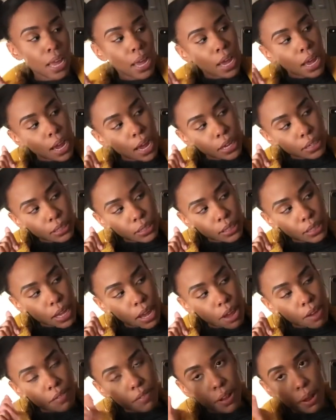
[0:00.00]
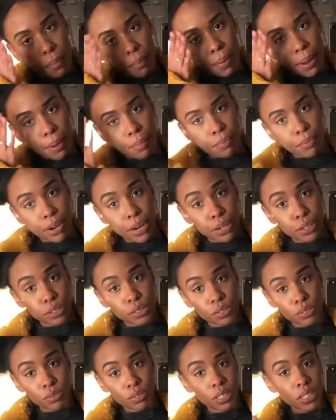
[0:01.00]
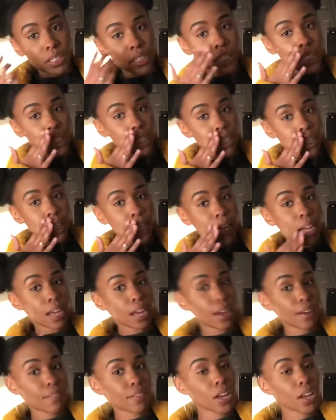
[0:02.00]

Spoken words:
I just have my brows really done and I have